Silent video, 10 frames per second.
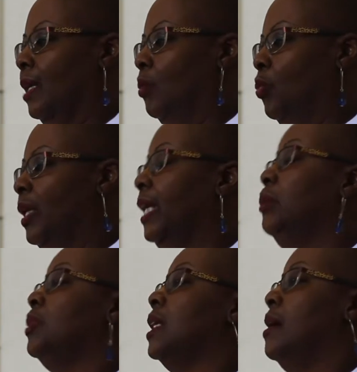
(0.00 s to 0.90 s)
when he
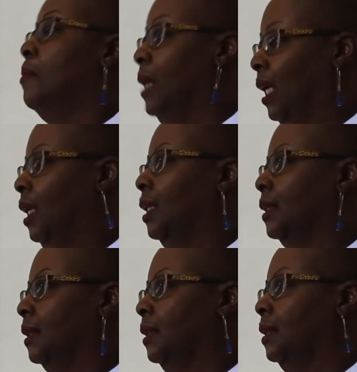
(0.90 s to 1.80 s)
would come
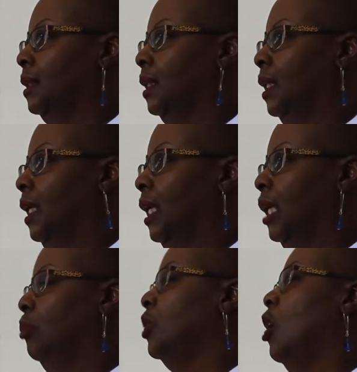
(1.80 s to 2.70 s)
in,
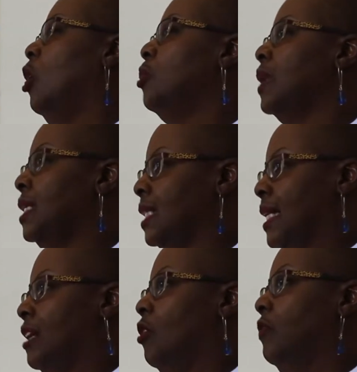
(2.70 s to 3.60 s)
he would always
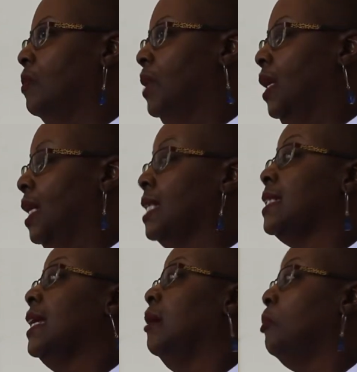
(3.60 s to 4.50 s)
stand over me and
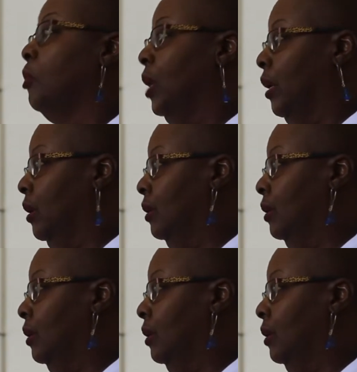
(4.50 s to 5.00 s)
say a prayer.